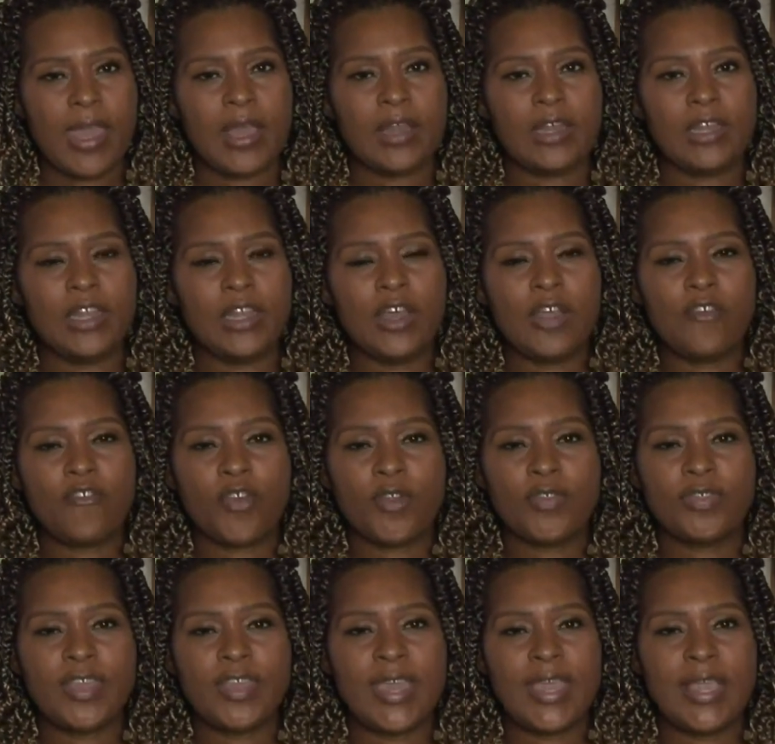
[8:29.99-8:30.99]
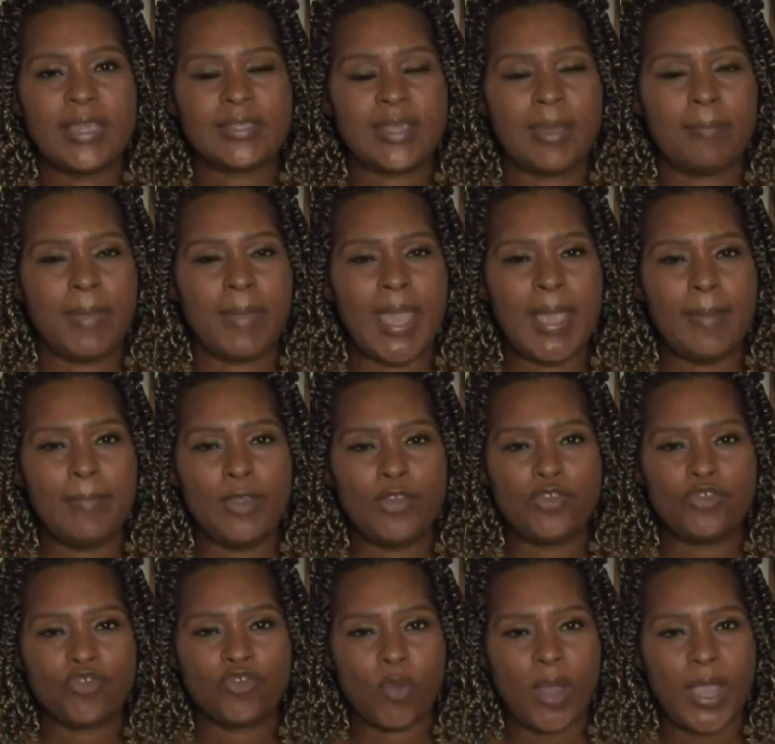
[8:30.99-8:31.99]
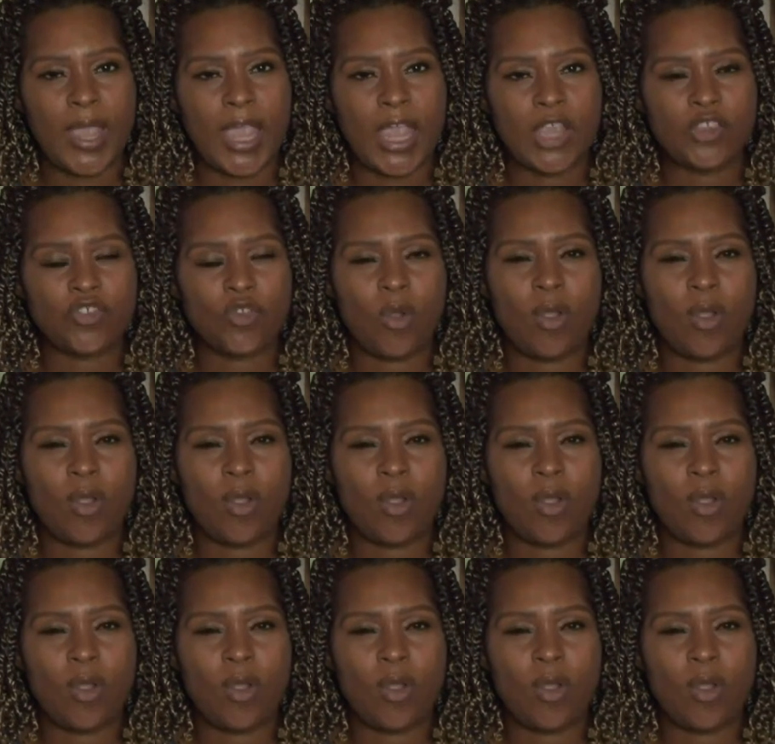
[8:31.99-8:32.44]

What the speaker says: look for things that may be strange,